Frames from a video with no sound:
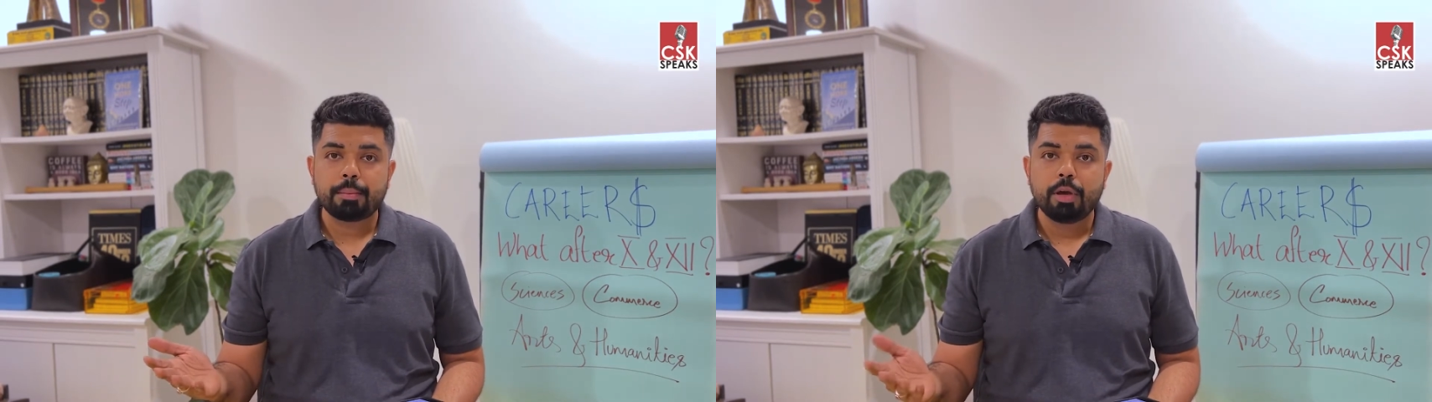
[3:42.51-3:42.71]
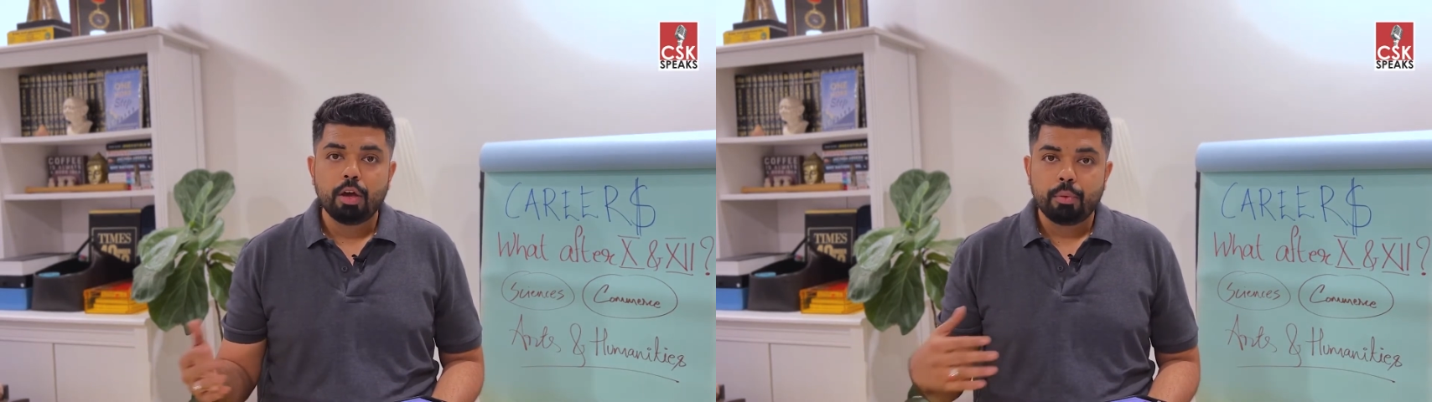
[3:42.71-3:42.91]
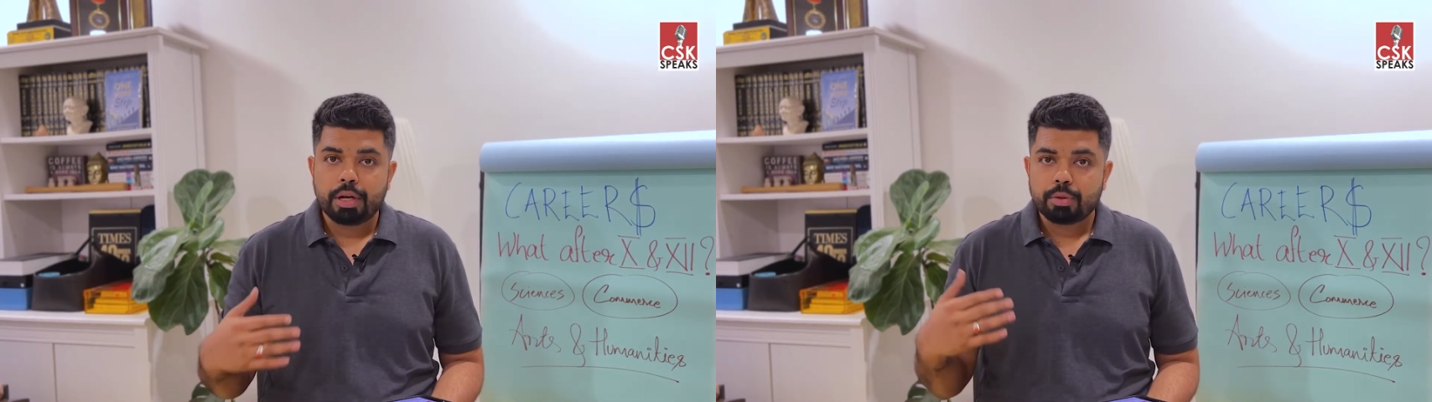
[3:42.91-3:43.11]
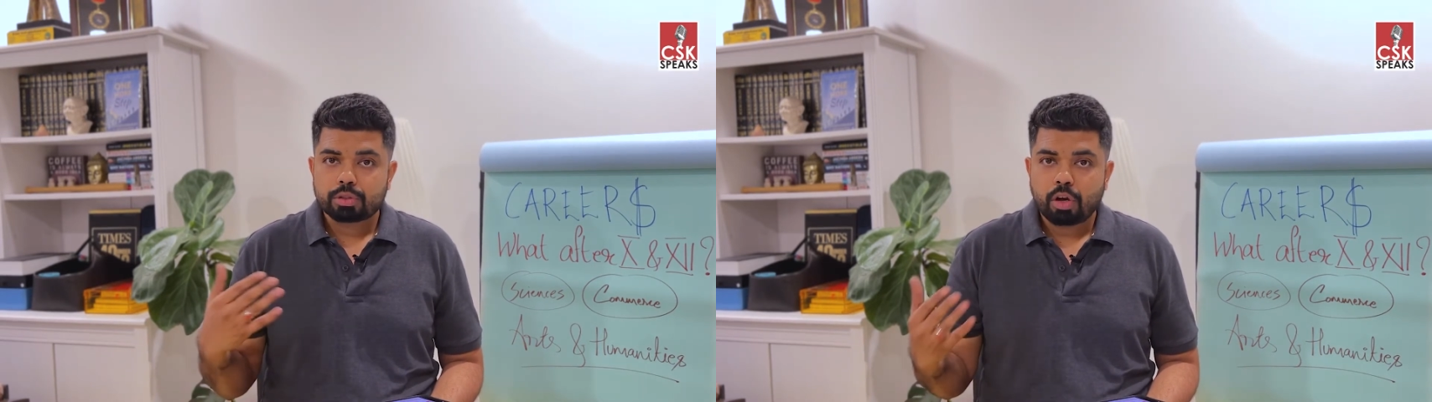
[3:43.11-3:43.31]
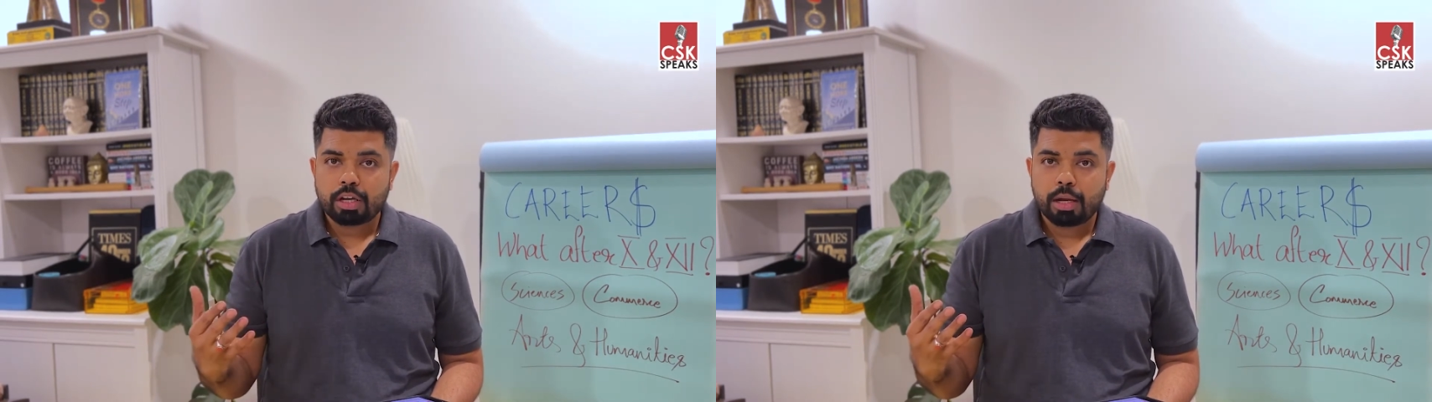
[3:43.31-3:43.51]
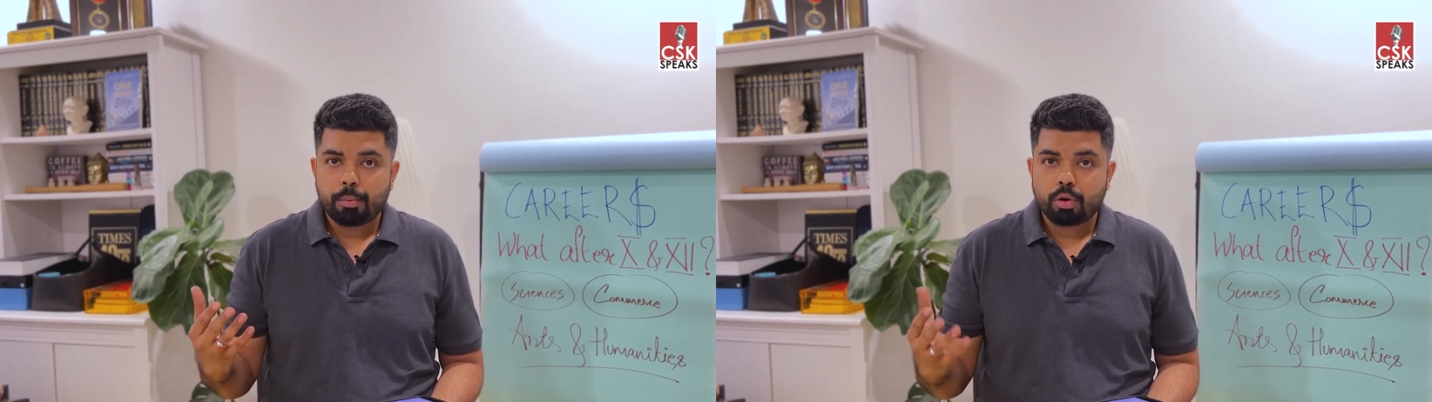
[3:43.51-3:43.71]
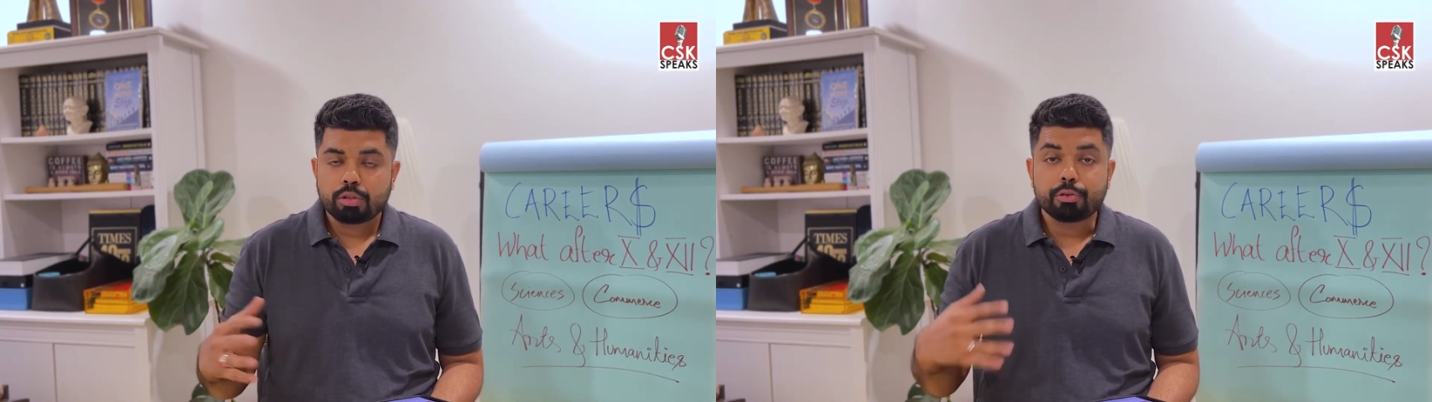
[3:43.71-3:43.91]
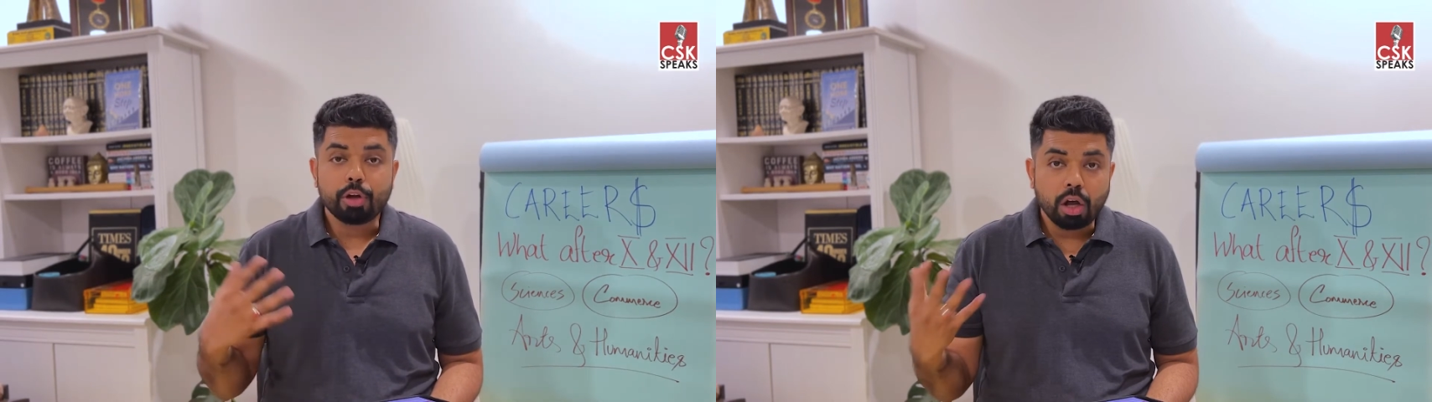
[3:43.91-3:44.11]
where he was talking about the
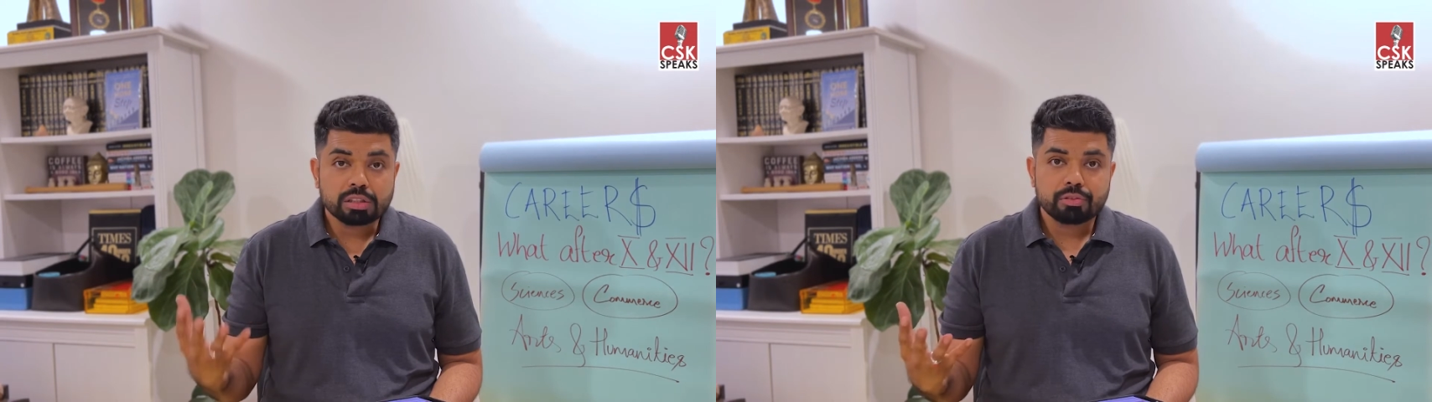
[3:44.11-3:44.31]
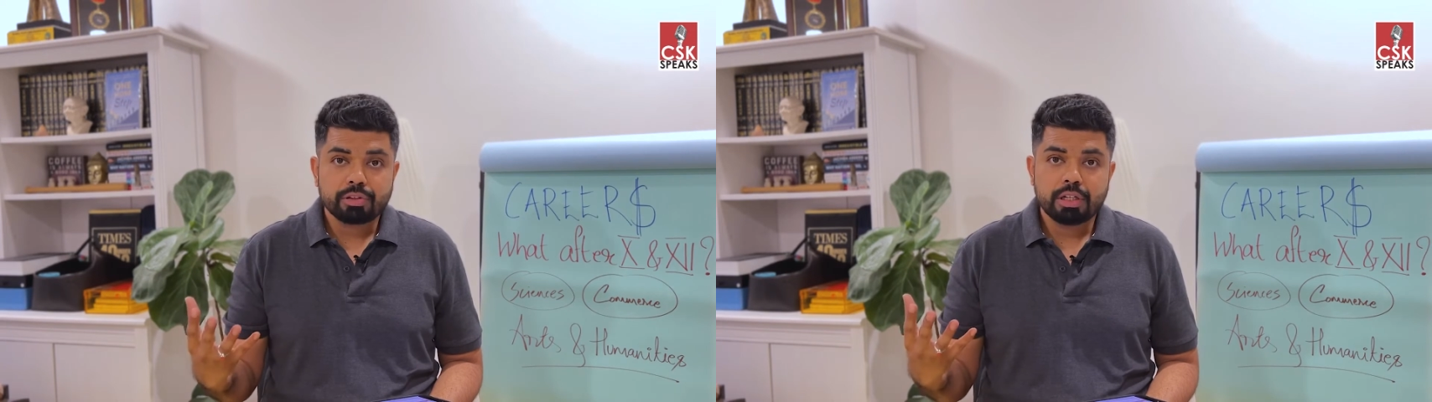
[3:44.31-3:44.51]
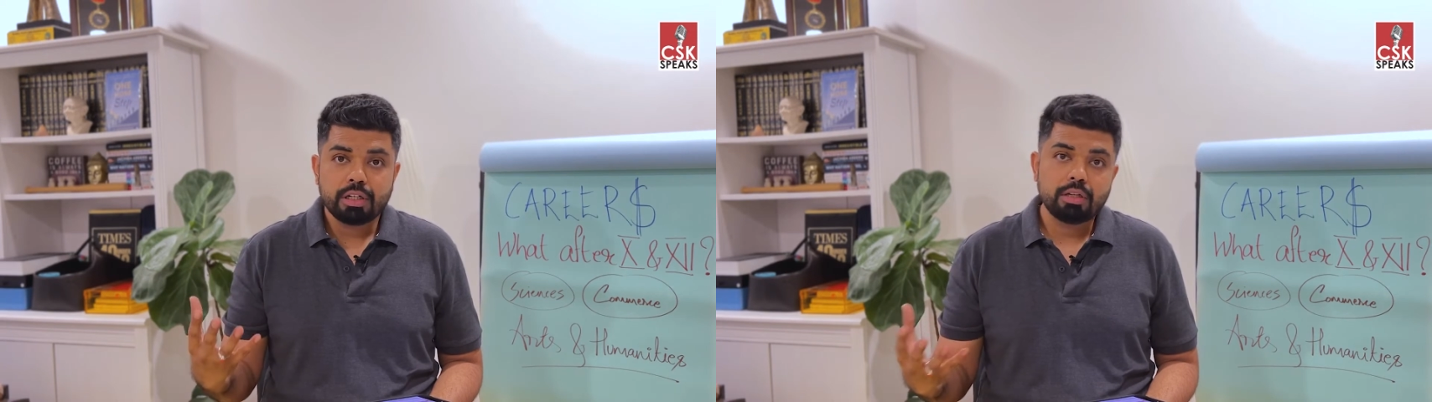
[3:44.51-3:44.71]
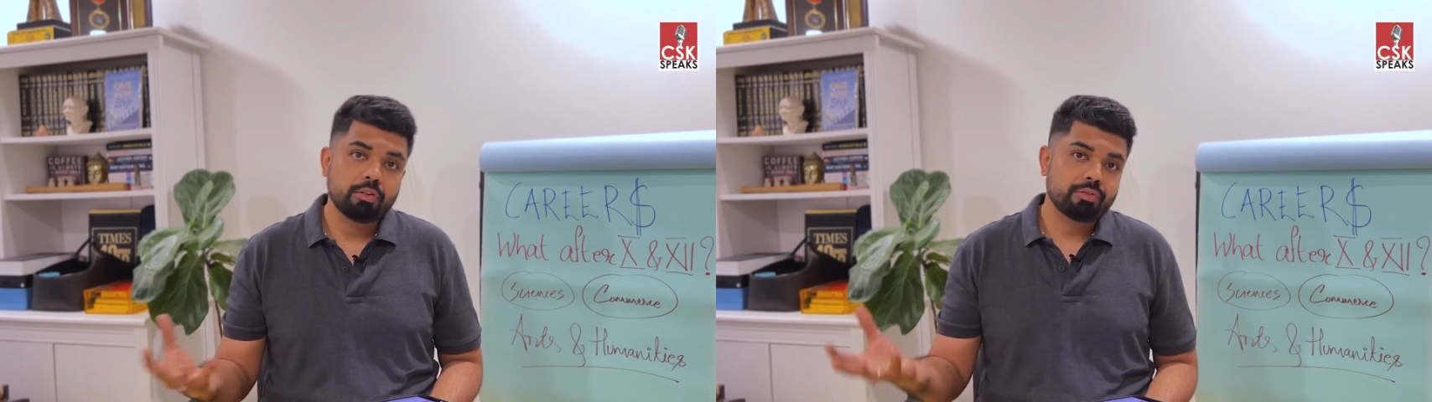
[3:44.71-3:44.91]
philosophy of